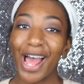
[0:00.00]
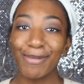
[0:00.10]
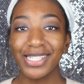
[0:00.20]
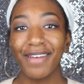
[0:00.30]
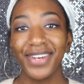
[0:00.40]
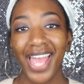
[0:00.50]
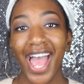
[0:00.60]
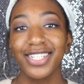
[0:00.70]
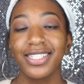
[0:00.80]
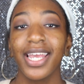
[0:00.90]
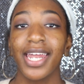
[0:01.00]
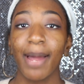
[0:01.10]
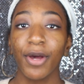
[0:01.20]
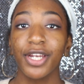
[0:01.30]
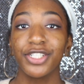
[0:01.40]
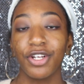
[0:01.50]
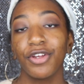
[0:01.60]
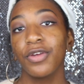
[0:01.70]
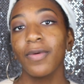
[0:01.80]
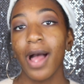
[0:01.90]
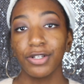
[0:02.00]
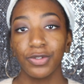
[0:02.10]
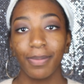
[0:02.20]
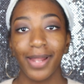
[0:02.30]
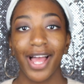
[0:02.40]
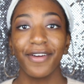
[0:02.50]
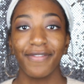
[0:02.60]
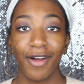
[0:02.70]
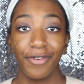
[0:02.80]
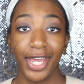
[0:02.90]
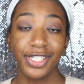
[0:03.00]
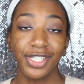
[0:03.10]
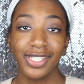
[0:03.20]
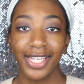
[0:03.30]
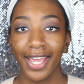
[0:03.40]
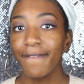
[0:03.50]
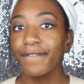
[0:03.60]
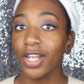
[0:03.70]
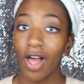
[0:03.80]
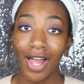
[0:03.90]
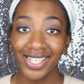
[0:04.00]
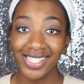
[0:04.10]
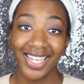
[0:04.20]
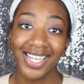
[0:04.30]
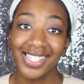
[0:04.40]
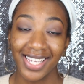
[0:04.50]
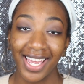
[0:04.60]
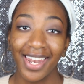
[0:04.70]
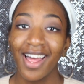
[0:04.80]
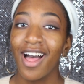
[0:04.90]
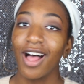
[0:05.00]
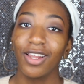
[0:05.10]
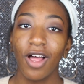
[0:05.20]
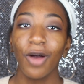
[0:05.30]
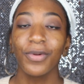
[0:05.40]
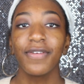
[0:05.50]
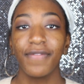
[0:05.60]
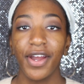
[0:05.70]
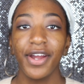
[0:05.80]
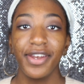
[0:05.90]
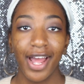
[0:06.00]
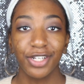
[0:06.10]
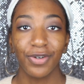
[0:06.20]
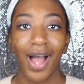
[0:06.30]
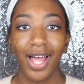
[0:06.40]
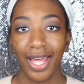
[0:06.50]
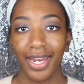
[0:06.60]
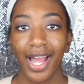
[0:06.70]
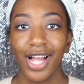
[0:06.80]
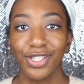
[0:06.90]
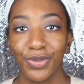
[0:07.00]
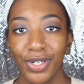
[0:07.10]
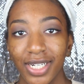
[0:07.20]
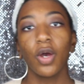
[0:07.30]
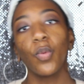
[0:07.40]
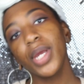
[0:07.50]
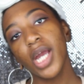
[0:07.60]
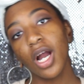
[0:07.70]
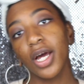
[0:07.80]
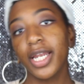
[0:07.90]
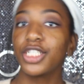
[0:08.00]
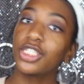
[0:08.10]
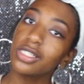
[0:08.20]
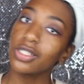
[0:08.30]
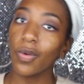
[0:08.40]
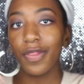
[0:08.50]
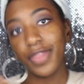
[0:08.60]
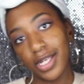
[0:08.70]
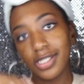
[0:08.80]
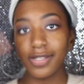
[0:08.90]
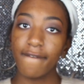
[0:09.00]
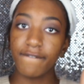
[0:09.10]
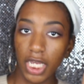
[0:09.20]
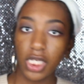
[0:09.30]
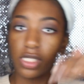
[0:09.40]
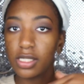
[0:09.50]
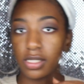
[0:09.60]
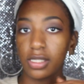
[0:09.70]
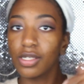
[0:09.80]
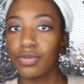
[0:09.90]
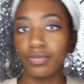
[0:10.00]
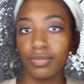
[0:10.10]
I'm Stephanie Ashley, and I'm going to show you how to apply your foundation to get flawless looking skin along with a very natural highlight and contour. We are going to chisel this face.